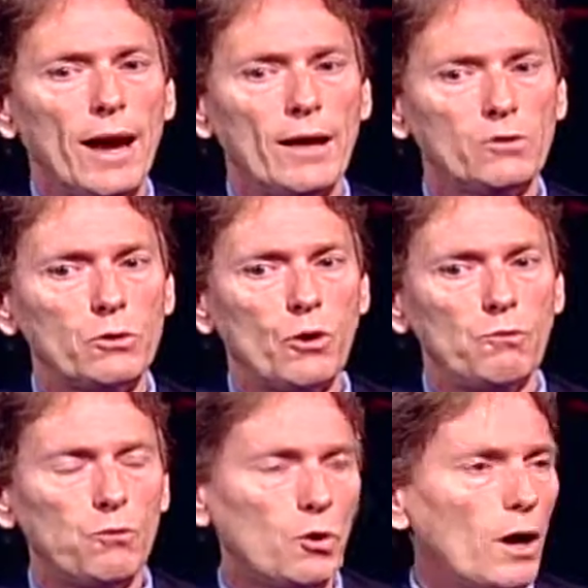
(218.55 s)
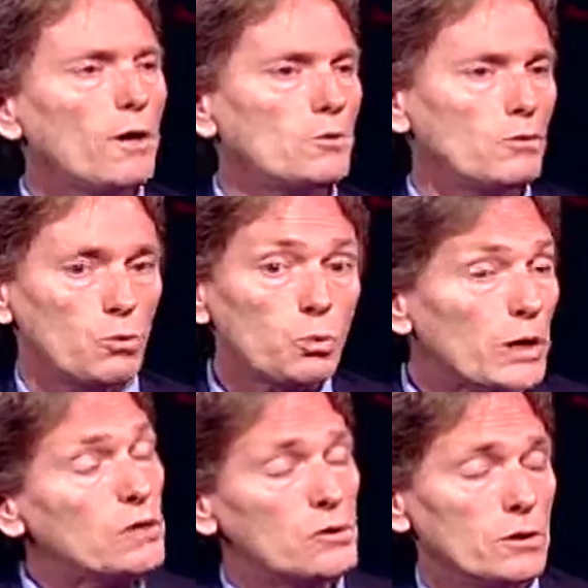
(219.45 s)
And so for us as a
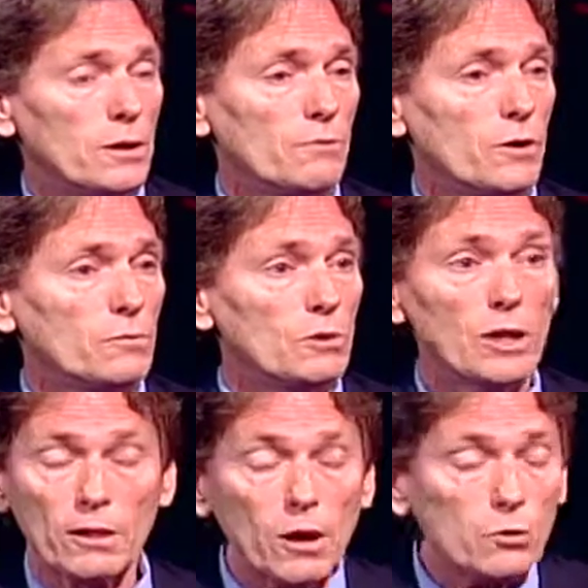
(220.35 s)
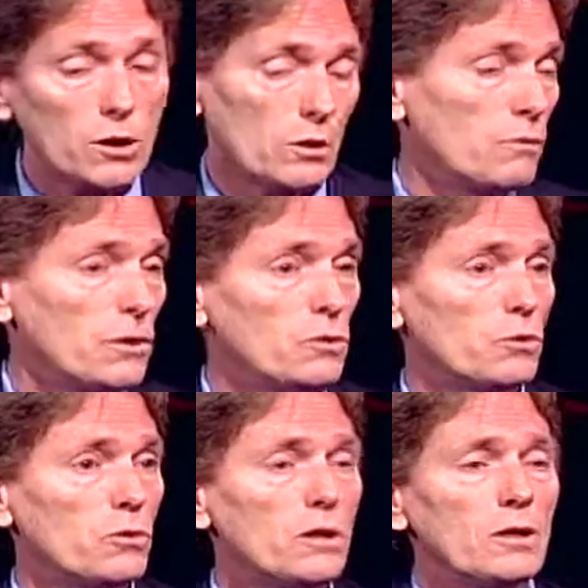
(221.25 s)
region even, let alone the individual
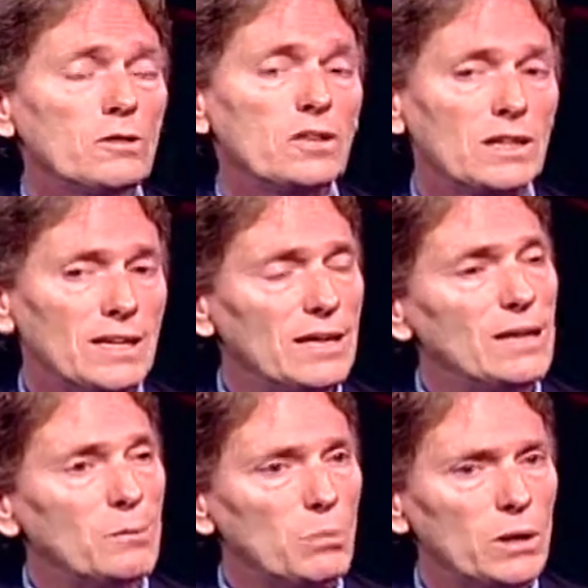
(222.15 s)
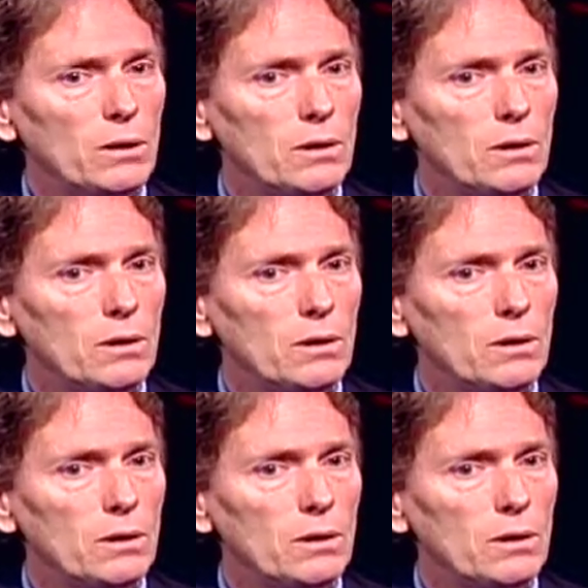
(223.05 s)
cities, to keep